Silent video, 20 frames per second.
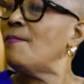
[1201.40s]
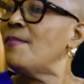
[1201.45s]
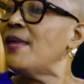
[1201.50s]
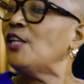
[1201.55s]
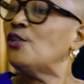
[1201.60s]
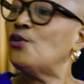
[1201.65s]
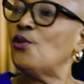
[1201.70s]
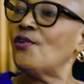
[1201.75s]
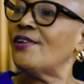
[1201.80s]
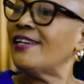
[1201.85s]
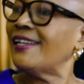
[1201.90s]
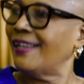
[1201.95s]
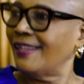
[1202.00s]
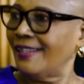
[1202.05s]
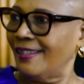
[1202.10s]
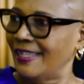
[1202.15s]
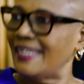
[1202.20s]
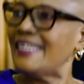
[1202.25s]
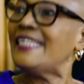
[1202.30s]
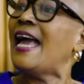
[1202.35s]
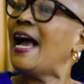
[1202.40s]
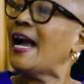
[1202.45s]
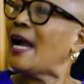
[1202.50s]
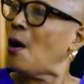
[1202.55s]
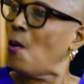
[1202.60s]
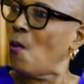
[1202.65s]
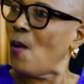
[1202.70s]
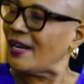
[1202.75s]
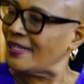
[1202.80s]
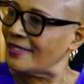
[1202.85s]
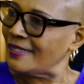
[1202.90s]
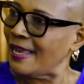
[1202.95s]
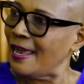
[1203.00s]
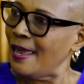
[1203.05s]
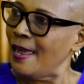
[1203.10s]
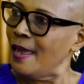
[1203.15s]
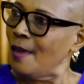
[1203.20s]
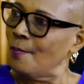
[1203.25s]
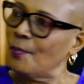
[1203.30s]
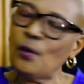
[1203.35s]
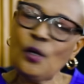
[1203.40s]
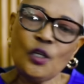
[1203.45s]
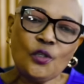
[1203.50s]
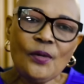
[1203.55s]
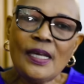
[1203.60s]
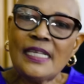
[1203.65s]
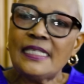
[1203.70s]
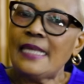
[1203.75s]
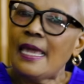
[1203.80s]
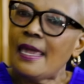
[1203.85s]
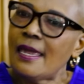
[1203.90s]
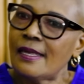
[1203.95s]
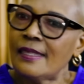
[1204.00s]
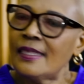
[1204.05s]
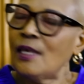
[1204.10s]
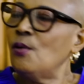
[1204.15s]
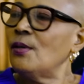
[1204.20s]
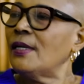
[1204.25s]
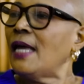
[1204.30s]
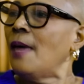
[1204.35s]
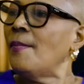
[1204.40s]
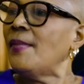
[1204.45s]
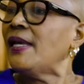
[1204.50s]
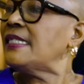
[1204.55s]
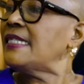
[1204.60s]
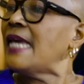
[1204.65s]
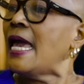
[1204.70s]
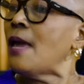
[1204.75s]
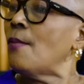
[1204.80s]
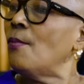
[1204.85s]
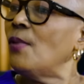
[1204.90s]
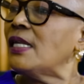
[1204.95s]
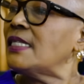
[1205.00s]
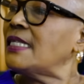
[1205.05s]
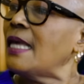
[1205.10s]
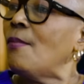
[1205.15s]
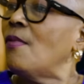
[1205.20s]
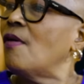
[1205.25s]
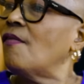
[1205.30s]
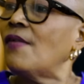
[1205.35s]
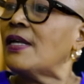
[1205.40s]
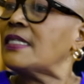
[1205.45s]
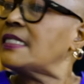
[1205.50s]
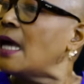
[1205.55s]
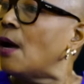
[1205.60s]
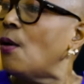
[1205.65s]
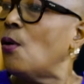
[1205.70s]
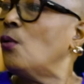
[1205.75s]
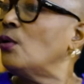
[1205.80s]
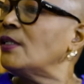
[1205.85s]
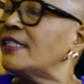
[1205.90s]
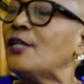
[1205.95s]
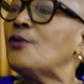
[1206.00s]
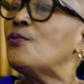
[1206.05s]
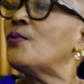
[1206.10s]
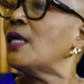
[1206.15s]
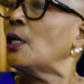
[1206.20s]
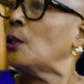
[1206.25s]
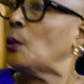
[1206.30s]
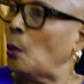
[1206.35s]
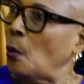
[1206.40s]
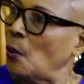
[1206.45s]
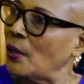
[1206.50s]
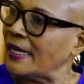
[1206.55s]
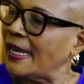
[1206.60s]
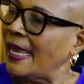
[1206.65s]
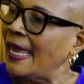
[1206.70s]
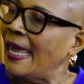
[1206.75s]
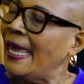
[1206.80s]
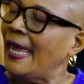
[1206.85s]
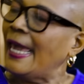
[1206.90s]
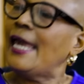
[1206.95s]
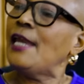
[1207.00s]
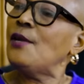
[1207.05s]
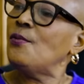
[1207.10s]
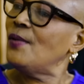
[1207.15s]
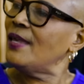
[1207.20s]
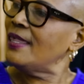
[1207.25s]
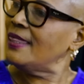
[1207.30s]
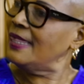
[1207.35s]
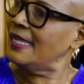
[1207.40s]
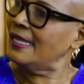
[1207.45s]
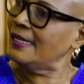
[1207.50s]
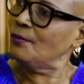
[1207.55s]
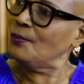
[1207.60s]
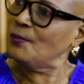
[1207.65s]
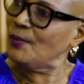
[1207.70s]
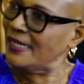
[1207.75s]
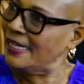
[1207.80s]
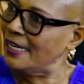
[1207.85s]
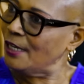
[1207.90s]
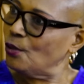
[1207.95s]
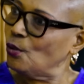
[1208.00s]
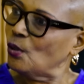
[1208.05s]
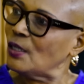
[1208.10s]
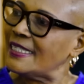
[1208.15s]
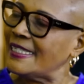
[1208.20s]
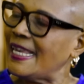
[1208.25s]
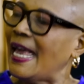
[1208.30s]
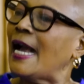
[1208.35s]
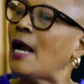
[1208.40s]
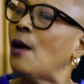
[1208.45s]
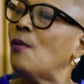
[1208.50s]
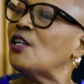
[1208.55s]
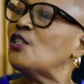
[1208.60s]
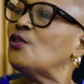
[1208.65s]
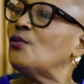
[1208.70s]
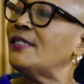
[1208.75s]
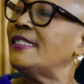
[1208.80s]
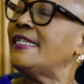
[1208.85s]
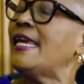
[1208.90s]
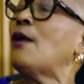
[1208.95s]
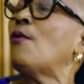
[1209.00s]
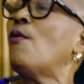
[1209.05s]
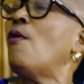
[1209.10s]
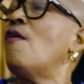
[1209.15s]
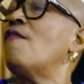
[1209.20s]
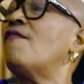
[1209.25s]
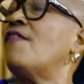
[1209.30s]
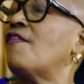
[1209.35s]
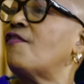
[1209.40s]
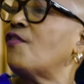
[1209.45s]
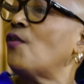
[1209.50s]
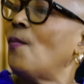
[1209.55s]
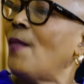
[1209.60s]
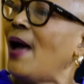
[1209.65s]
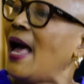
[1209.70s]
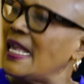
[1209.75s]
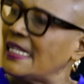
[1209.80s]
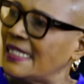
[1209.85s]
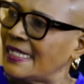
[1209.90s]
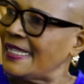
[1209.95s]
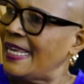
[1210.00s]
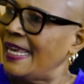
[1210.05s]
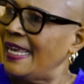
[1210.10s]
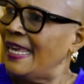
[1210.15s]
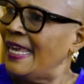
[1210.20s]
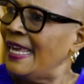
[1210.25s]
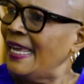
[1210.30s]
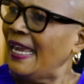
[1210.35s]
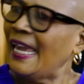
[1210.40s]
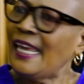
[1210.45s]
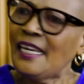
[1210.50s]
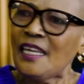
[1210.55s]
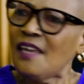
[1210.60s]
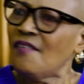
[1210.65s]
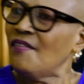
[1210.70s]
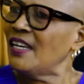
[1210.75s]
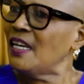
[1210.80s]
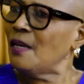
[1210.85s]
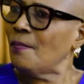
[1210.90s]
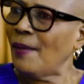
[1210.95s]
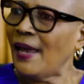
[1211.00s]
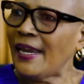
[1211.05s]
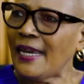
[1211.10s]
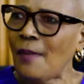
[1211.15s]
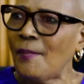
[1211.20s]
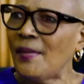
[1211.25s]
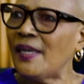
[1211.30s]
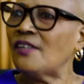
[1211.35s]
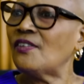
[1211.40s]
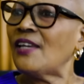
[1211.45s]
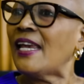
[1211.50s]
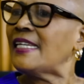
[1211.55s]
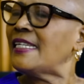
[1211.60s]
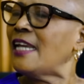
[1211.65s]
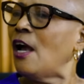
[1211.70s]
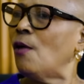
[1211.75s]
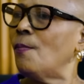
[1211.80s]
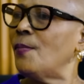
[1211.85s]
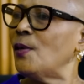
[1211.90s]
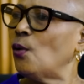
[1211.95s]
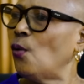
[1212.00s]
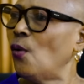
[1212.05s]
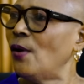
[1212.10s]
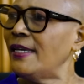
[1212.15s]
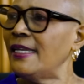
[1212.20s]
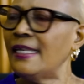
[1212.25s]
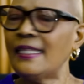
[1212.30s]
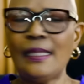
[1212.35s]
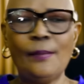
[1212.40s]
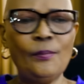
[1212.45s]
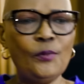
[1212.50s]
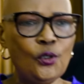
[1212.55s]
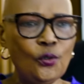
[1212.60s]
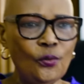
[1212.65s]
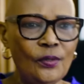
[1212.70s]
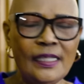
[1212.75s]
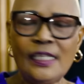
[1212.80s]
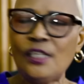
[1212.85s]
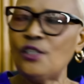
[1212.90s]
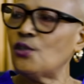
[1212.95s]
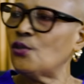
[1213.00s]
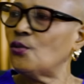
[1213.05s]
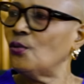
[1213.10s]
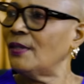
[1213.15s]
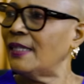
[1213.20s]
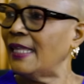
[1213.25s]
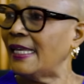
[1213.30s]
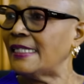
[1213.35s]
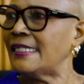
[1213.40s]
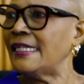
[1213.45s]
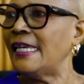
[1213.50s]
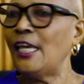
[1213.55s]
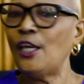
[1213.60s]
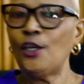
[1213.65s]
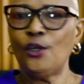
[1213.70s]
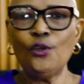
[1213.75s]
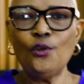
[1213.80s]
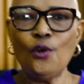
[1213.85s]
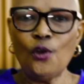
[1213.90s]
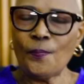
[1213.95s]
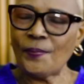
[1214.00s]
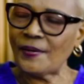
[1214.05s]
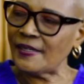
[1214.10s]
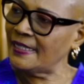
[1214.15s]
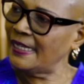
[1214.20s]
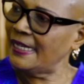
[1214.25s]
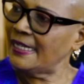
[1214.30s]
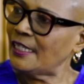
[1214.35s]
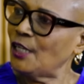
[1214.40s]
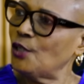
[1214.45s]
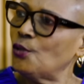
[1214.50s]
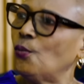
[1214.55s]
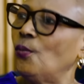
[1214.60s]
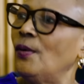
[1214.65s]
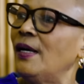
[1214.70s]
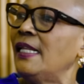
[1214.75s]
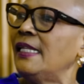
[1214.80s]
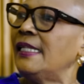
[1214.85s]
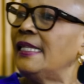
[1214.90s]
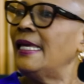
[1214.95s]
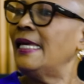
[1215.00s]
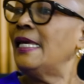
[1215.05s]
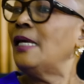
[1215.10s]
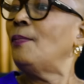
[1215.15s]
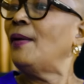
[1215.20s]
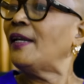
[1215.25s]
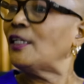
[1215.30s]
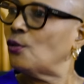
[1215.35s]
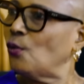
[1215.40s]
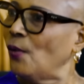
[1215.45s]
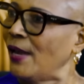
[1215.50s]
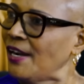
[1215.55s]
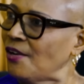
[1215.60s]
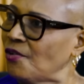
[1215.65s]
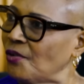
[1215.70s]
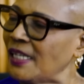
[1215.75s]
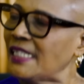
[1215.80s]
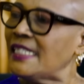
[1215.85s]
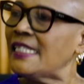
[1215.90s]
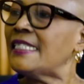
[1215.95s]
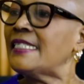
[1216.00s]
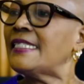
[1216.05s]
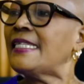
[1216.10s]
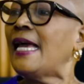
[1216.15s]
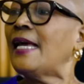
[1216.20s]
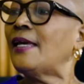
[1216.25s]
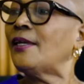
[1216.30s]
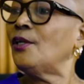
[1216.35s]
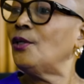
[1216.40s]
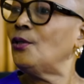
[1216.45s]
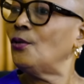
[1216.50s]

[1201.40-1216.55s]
mentoring the younger ones, because we are saying there will come a time where some of us are old and we are gone, and we need those younger ones to take over from us. And even in Parliament right now, I'll be calling them, do this, do that. You presented well, but go and register,